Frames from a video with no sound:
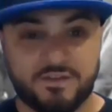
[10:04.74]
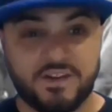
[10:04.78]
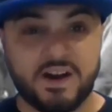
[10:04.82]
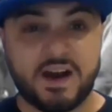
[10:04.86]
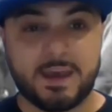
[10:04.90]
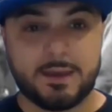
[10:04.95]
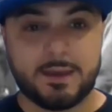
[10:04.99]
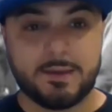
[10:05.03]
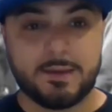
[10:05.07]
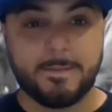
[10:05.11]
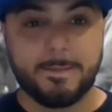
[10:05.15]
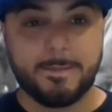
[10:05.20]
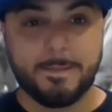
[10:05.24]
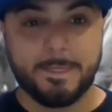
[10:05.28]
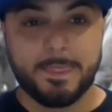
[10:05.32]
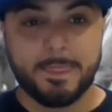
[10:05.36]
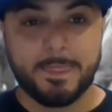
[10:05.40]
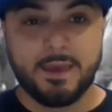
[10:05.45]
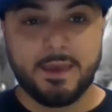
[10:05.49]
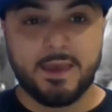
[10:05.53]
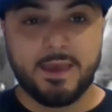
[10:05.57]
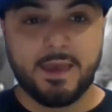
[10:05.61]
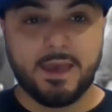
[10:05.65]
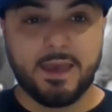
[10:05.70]
fight.
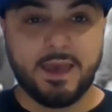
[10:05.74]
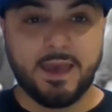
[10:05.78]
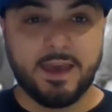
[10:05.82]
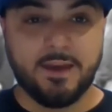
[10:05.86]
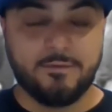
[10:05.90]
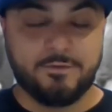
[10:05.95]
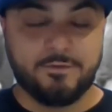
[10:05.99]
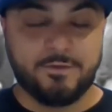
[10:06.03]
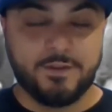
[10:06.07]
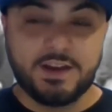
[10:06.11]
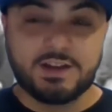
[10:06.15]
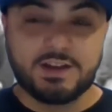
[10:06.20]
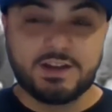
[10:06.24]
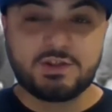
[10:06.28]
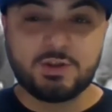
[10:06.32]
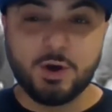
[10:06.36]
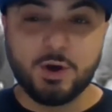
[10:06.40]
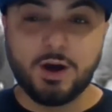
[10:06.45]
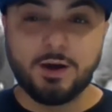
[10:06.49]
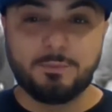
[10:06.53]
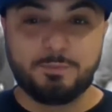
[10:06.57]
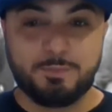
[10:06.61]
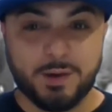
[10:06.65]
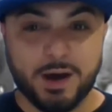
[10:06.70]
And
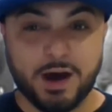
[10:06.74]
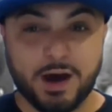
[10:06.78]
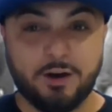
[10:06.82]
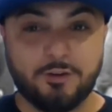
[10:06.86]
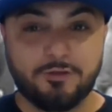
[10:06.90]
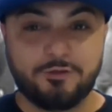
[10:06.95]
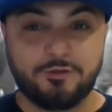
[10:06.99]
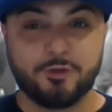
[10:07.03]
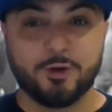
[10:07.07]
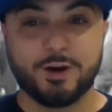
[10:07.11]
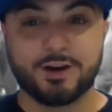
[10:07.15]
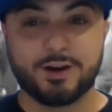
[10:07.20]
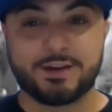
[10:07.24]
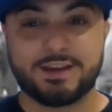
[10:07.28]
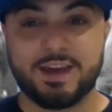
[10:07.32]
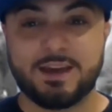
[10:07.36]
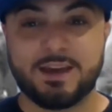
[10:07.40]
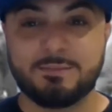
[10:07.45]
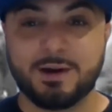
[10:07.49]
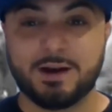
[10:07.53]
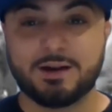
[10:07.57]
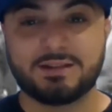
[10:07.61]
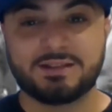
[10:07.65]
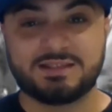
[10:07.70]
Vitor Belfort
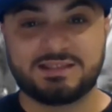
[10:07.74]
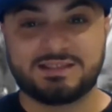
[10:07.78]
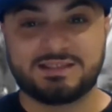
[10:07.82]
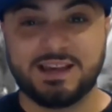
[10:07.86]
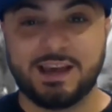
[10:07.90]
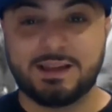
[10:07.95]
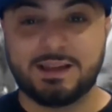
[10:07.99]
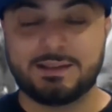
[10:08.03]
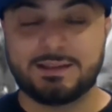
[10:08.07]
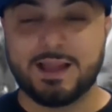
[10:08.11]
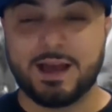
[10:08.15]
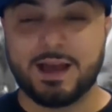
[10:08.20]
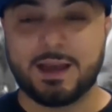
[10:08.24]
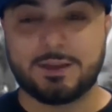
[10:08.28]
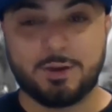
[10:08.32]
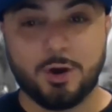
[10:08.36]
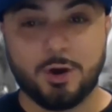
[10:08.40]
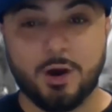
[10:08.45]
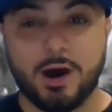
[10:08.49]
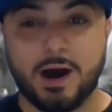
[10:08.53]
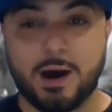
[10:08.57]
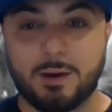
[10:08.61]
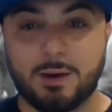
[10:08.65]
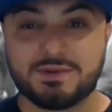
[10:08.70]
came out and said, like,
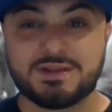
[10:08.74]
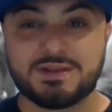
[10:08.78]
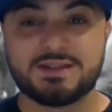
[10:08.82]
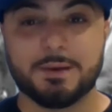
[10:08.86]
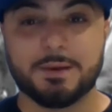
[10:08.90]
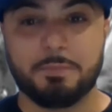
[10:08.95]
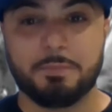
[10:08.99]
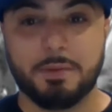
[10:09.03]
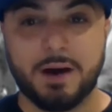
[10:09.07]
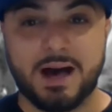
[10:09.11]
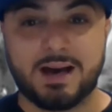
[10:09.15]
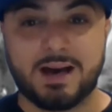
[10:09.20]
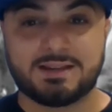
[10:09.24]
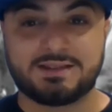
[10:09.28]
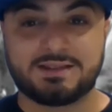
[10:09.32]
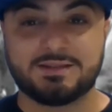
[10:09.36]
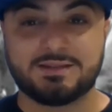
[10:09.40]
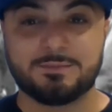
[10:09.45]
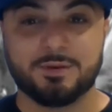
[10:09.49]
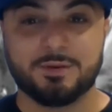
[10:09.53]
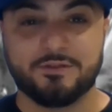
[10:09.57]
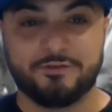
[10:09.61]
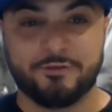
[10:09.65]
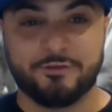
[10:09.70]
yo, I was a
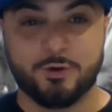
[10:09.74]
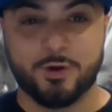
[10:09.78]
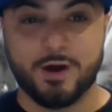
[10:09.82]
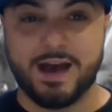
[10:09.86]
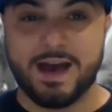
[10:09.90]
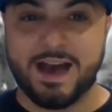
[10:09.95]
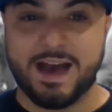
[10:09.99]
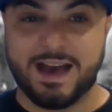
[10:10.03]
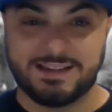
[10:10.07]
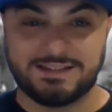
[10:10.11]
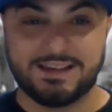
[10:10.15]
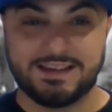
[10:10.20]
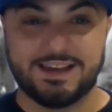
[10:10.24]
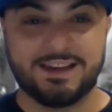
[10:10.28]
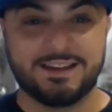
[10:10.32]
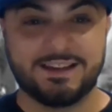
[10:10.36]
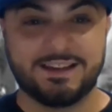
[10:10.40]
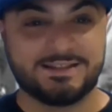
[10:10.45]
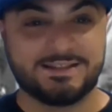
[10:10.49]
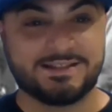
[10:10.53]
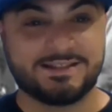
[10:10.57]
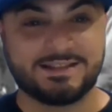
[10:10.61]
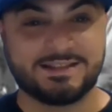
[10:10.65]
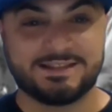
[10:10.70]
boxer before. Ask
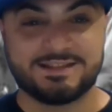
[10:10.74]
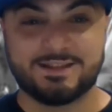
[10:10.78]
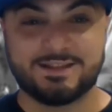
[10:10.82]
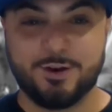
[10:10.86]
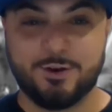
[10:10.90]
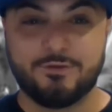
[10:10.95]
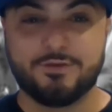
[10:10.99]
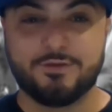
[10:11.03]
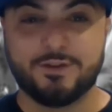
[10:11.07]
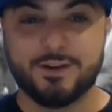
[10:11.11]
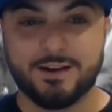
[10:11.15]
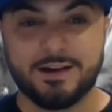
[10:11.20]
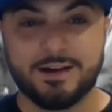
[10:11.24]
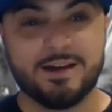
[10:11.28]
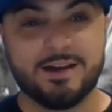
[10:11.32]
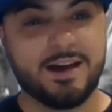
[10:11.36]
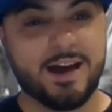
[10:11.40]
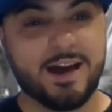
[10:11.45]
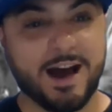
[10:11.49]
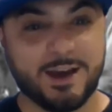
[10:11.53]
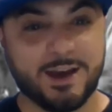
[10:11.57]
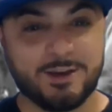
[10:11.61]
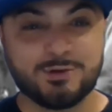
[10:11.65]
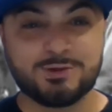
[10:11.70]
Anderson Silva.
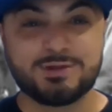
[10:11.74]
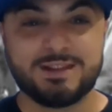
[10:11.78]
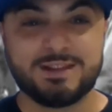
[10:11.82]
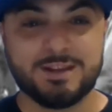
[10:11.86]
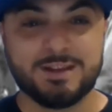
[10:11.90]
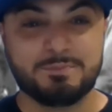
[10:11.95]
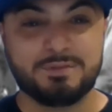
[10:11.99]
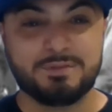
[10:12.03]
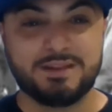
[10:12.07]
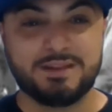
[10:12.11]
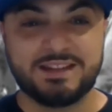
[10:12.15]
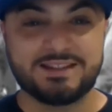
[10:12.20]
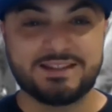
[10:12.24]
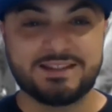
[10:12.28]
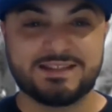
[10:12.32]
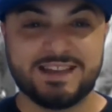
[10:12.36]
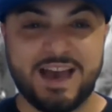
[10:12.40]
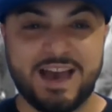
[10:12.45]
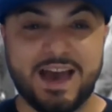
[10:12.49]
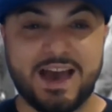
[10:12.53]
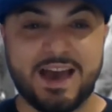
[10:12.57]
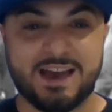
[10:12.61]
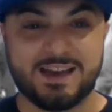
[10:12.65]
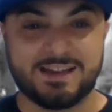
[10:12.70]
I used to beat his
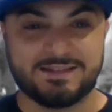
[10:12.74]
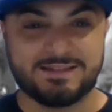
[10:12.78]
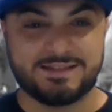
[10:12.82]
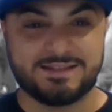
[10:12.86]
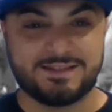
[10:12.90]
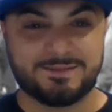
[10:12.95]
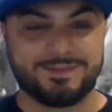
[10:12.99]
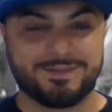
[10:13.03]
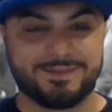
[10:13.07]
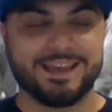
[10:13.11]
ass.